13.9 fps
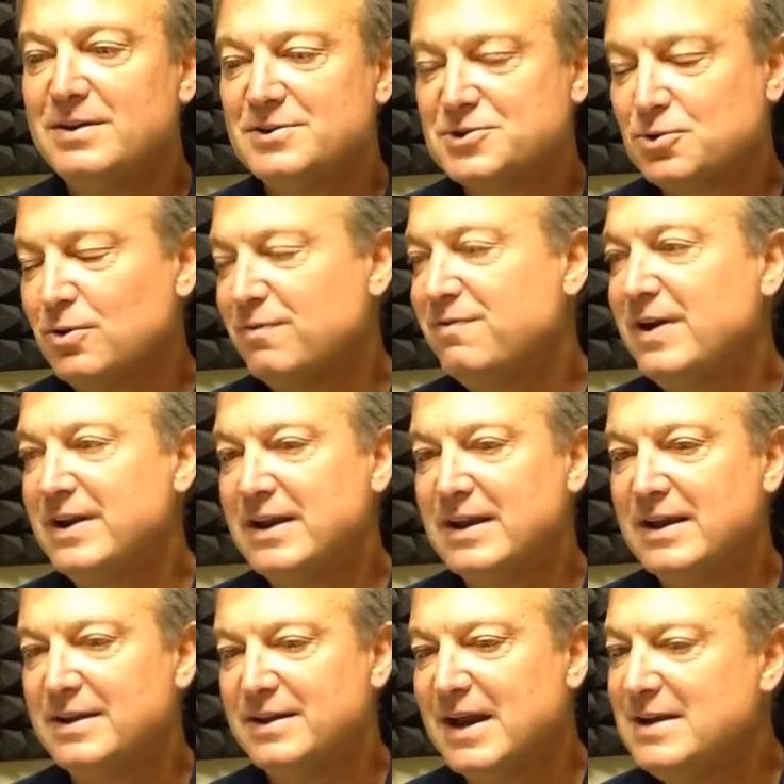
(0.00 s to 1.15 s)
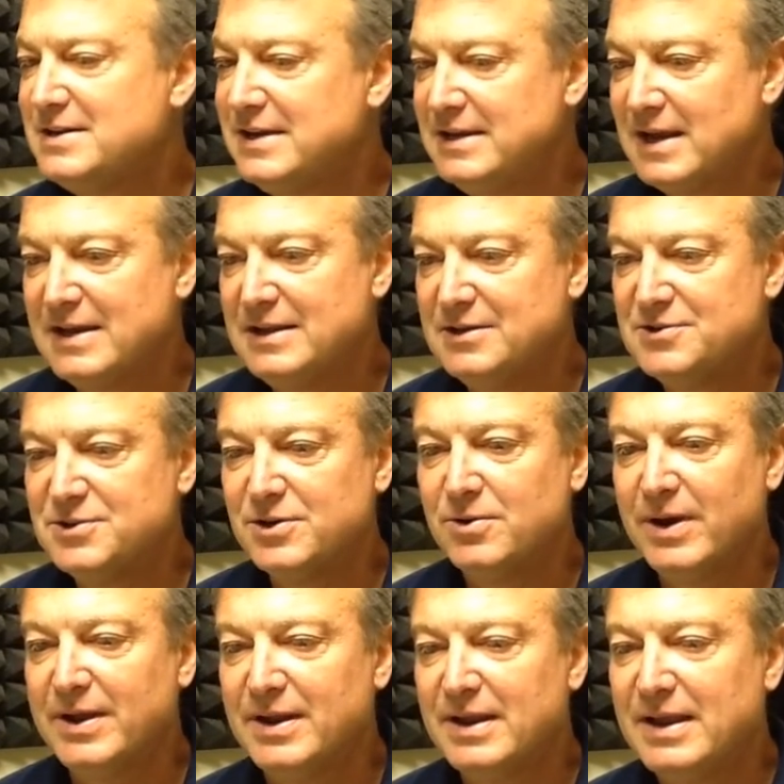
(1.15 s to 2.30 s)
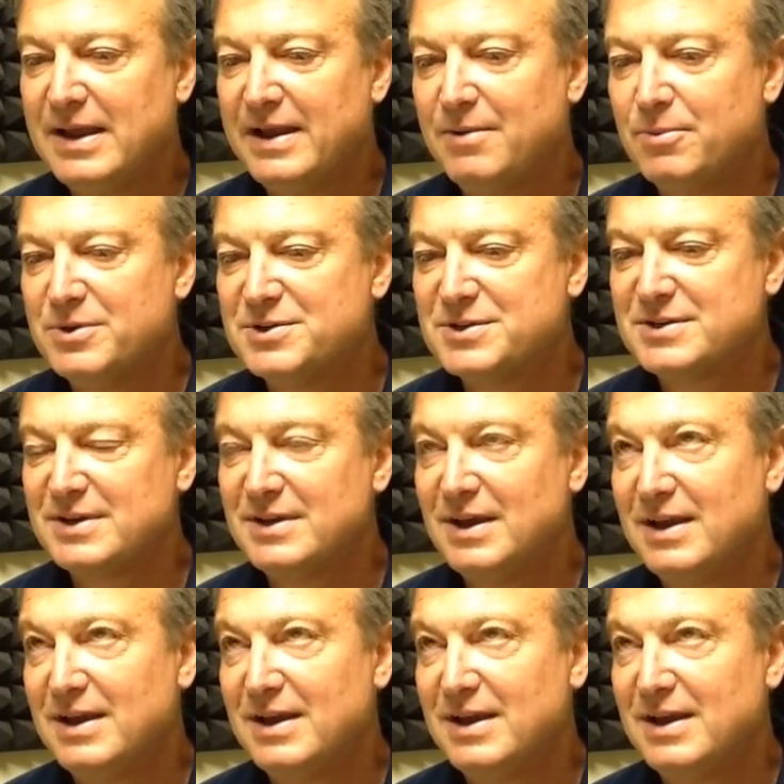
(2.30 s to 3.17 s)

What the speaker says: school funding in 1992, and it was,